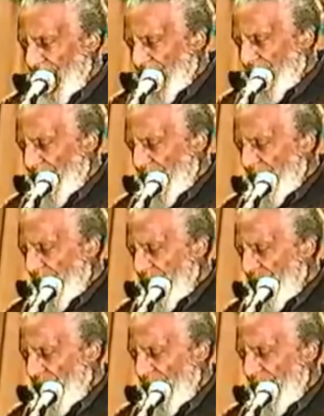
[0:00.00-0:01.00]
said the
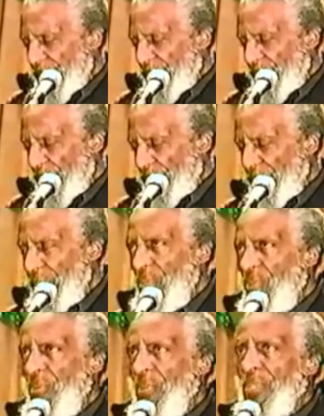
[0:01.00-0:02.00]
minute he read the notes, he
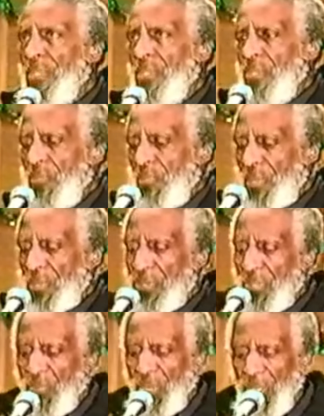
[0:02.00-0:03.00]
knew it was a
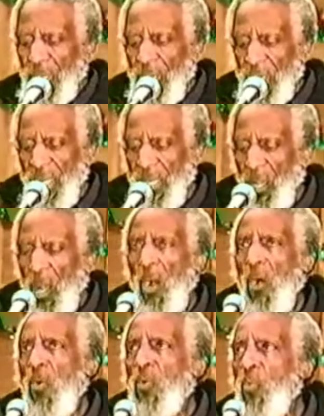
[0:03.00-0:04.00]
conspiracy, but he
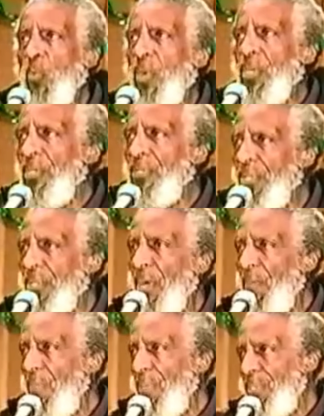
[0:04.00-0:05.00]
called one of the
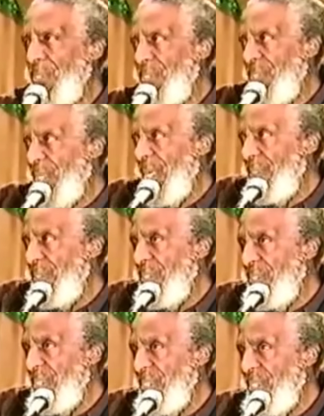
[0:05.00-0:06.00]
numbers, this is
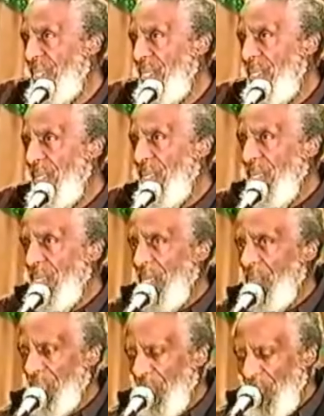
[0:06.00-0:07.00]
1968,
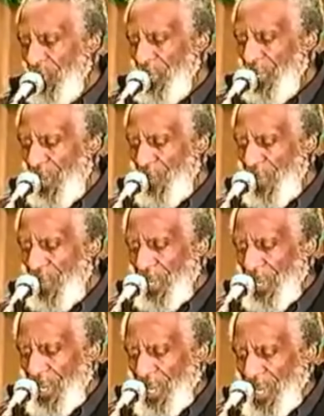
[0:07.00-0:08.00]
that was on the number,
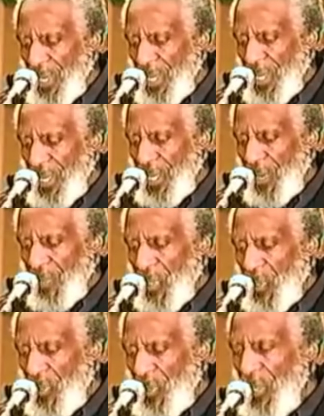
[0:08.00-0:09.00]
and it ended
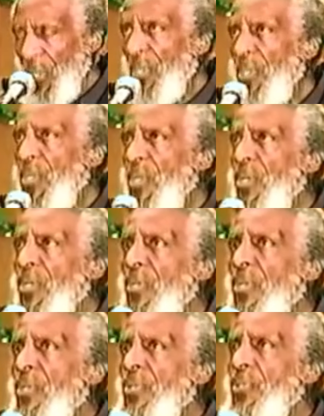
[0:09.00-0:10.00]
up going
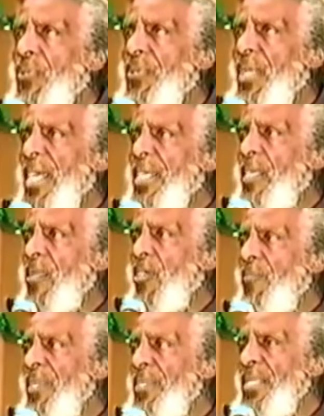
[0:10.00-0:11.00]
to a
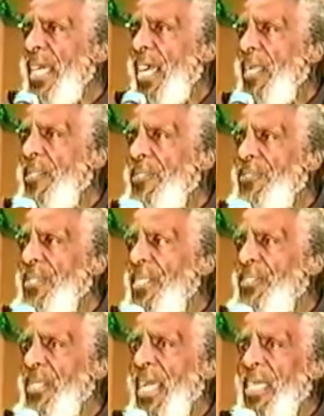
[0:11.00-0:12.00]
nightclub in Dallas
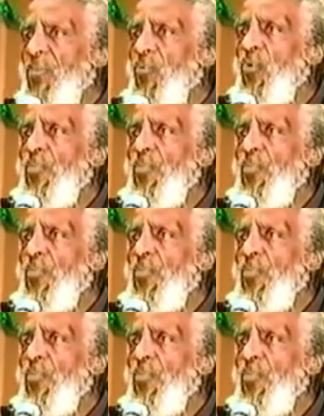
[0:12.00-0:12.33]
that Jack